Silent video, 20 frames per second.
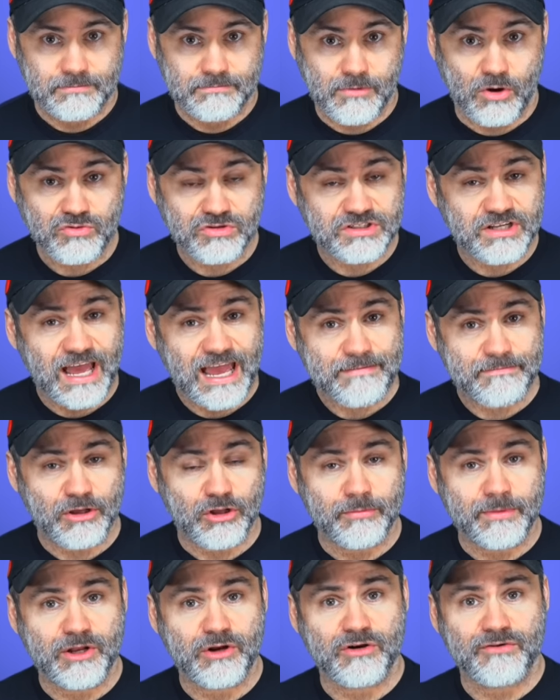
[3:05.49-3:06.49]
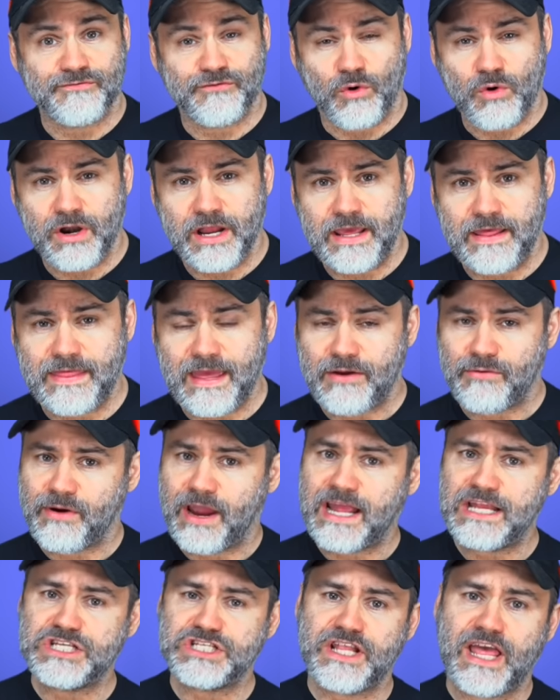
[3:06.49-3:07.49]
Most nine millimeter and forty, they
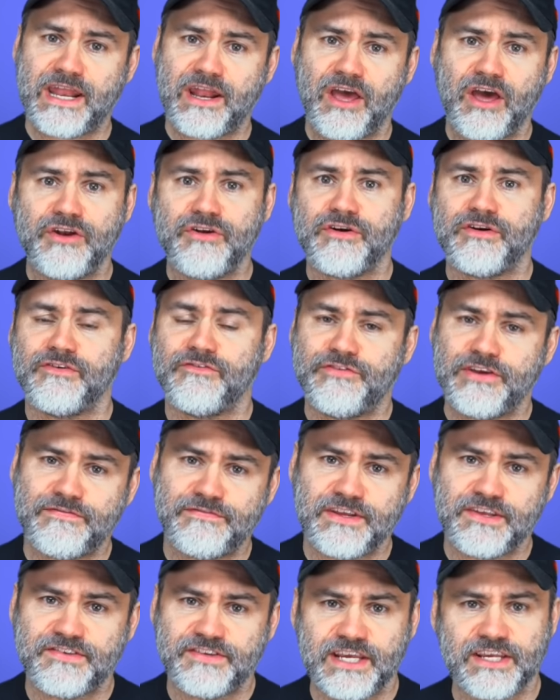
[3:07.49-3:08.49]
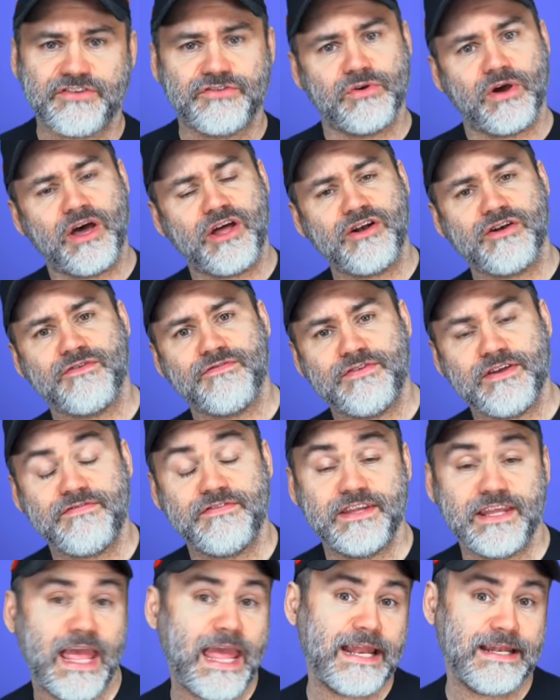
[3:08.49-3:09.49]
range in that one fifty-six to one
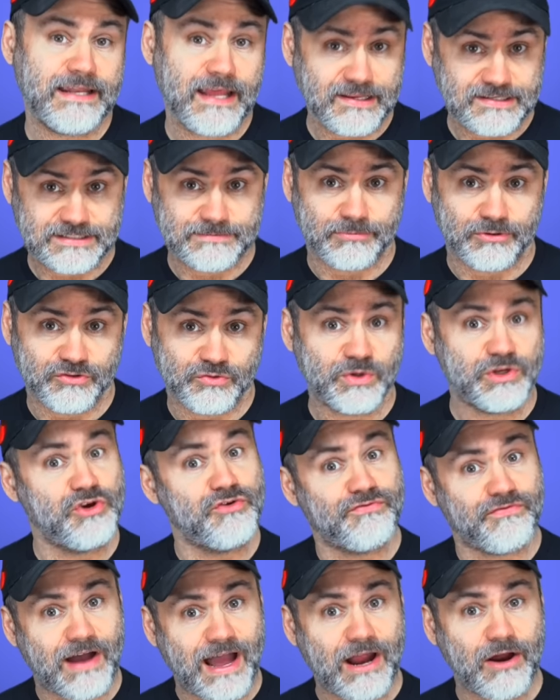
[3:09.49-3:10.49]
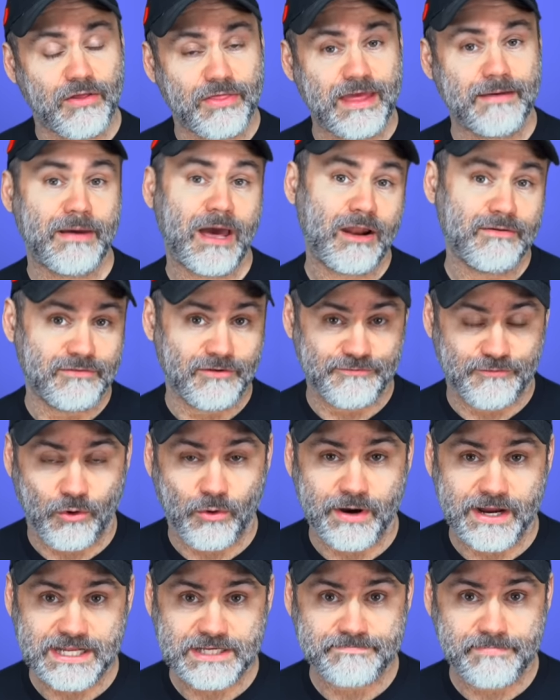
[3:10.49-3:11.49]
fifty-eight decibels when you fire them out of a
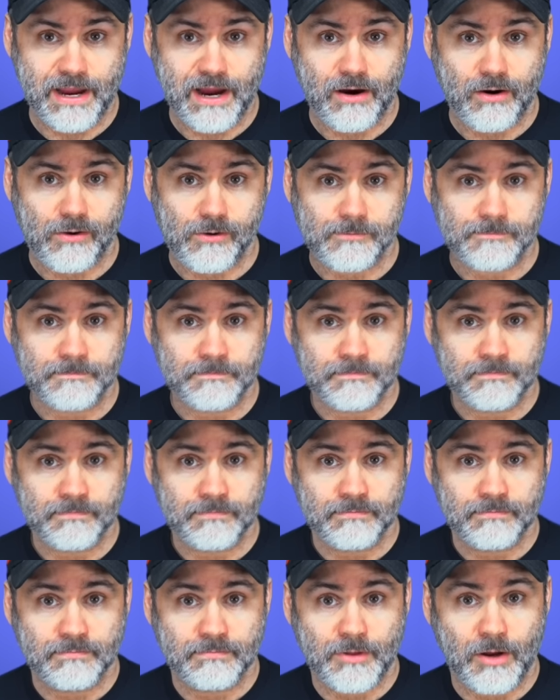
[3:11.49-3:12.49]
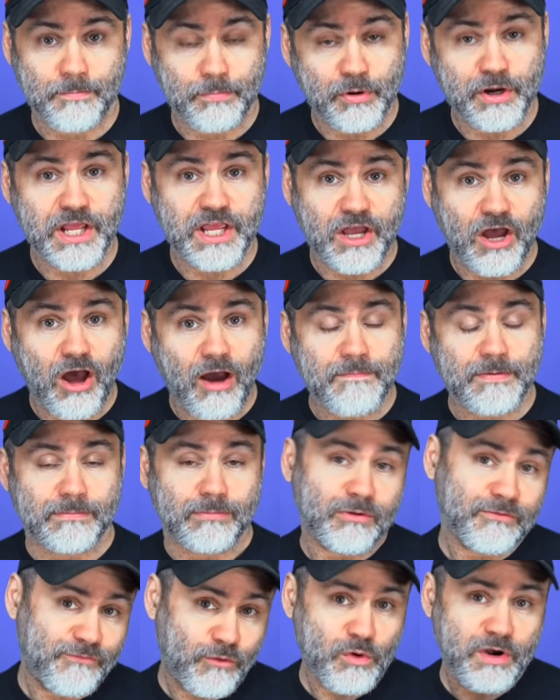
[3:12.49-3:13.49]
four inch barrel. They're pretty
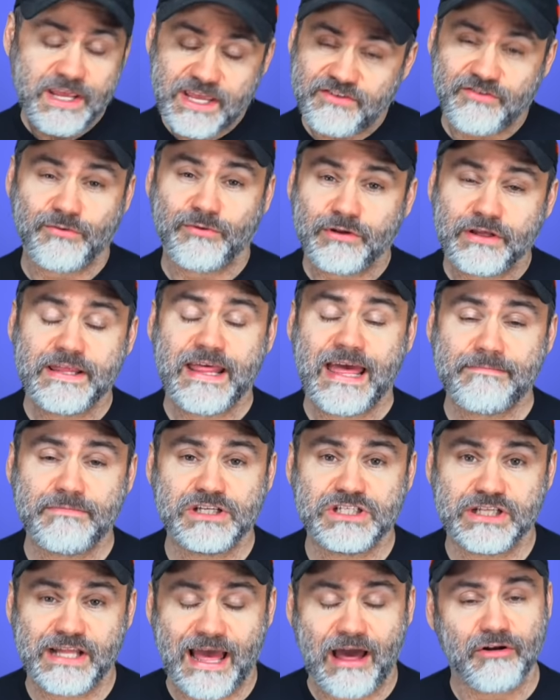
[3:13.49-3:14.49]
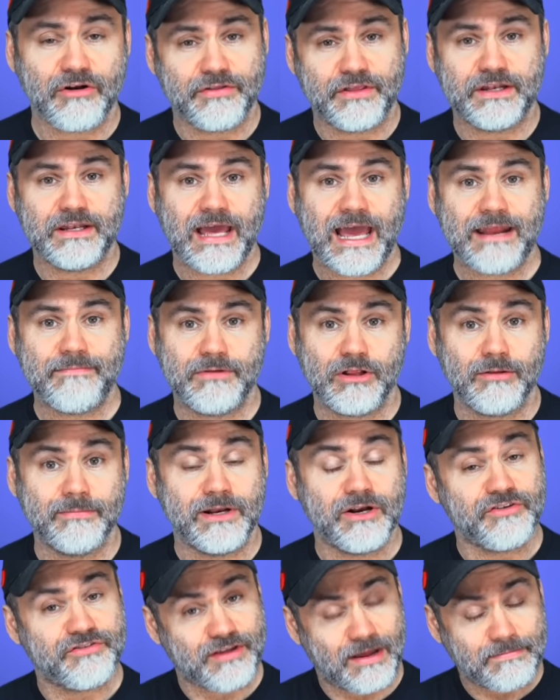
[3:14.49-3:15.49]
comparable. forty isn't really that much louder than nine
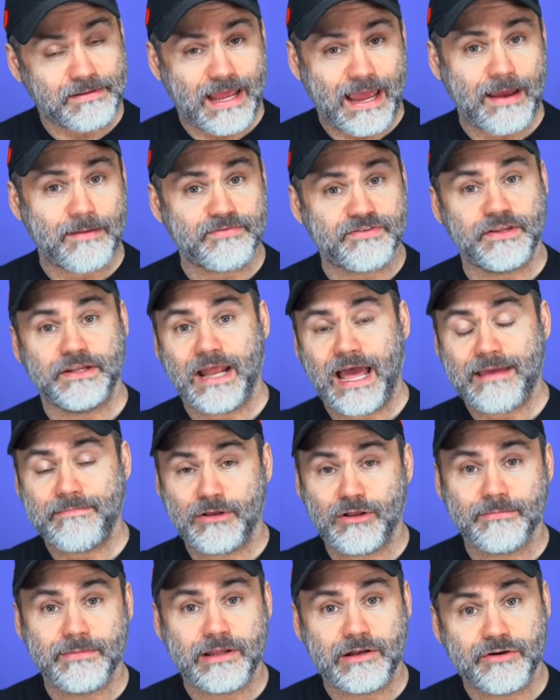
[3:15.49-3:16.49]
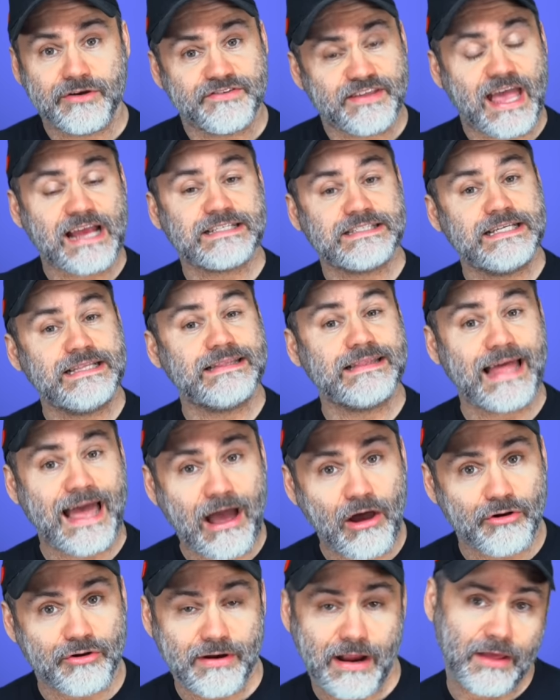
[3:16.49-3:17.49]
millimeter. Sometimes the nine millimeter is actually
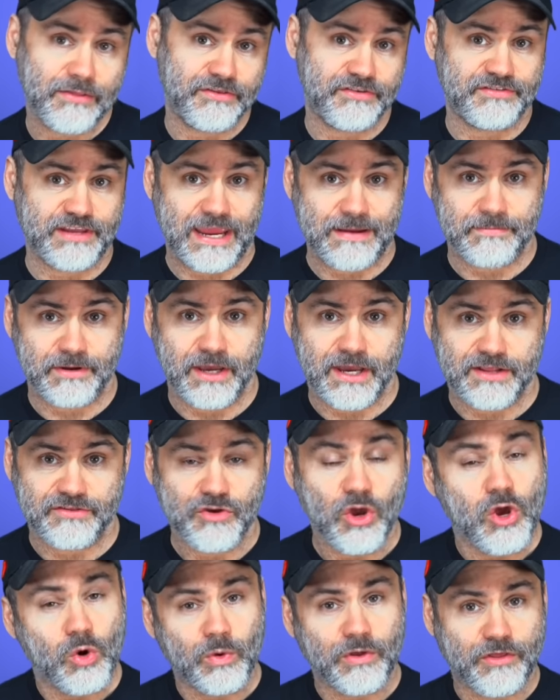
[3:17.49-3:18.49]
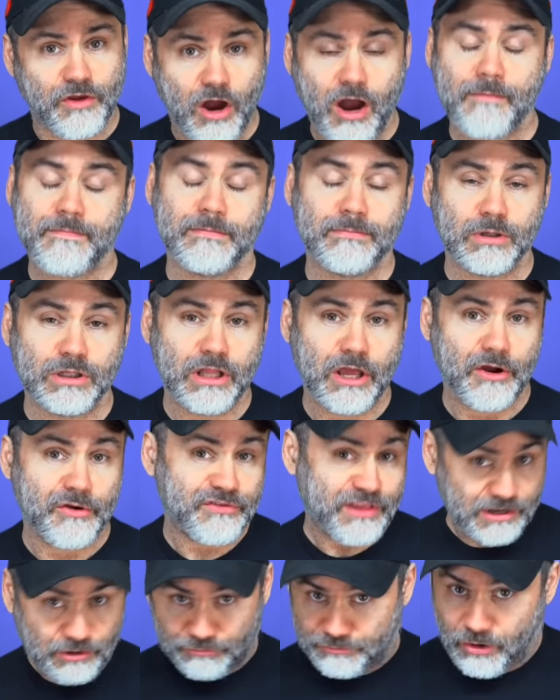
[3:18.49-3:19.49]
louder out of the same guns with comparable
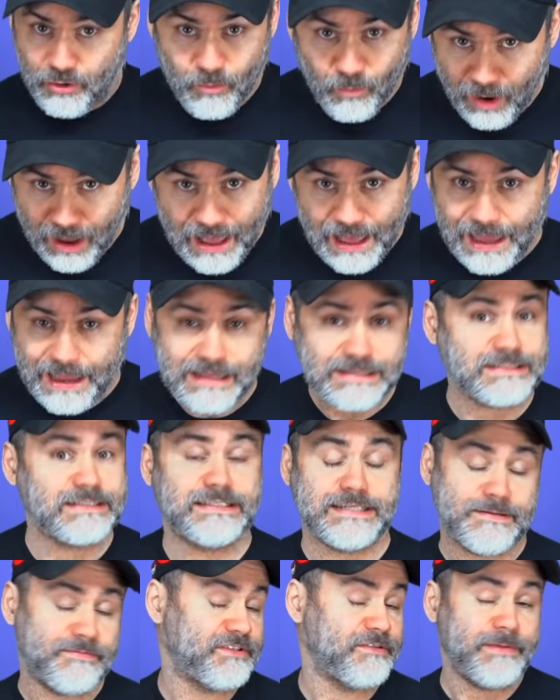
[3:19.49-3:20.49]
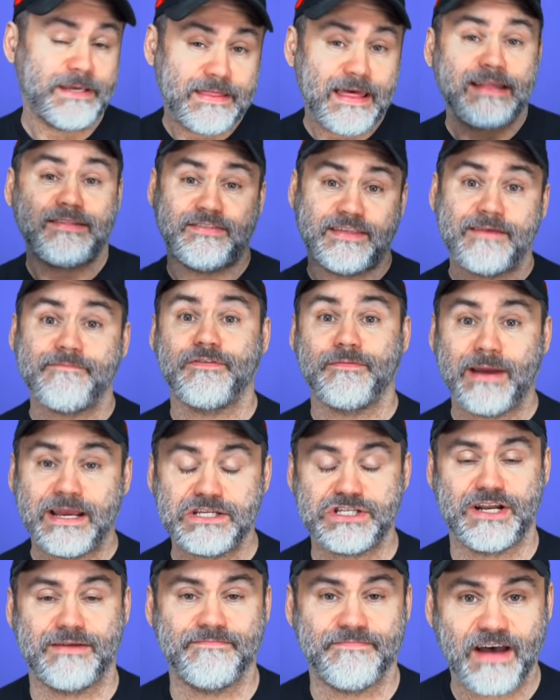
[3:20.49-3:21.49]
loads. I don't know why, it just seems to be that's the
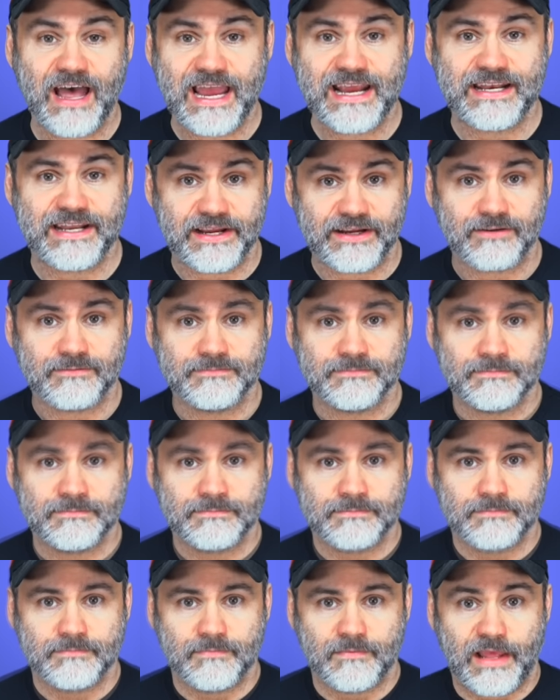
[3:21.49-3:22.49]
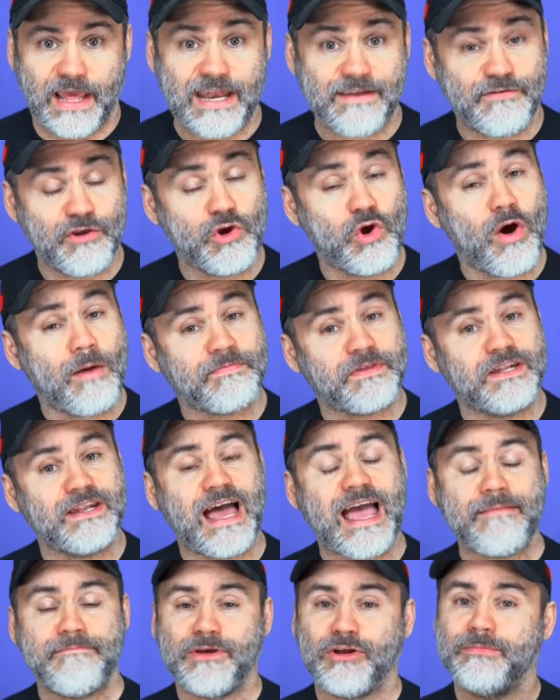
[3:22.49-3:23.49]
information I'm finding. And if you go up to
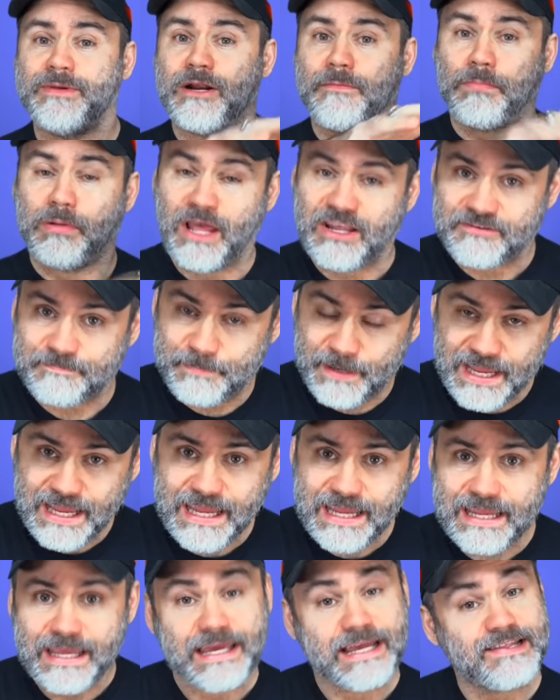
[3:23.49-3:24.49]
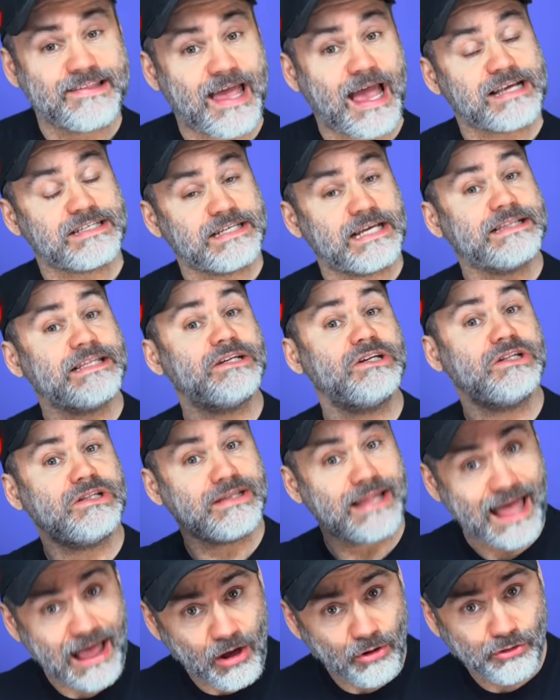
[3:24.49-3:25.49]
nine millimeter plus P, it's actually a
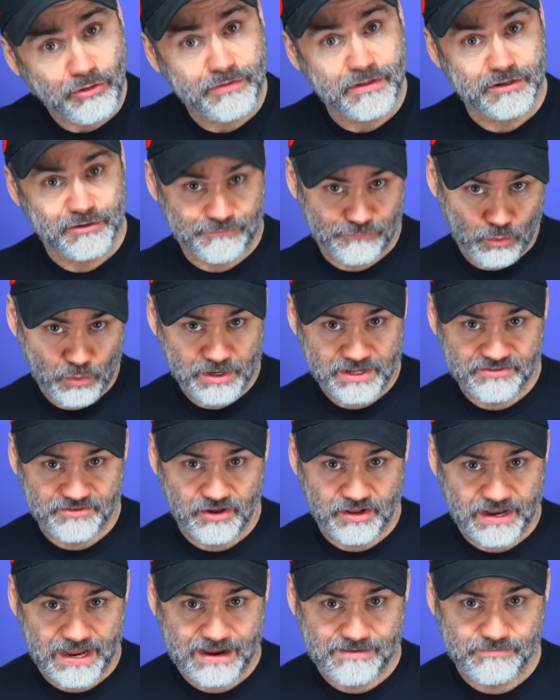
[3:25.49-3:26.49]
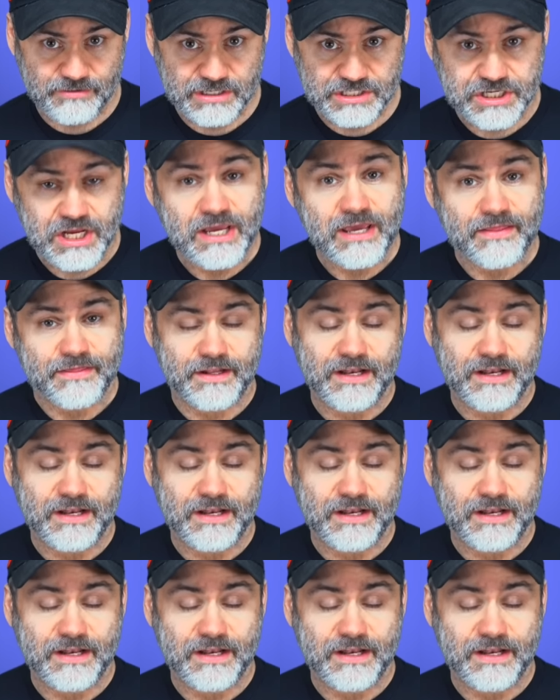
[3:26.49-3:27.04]
little louder than the forties on average.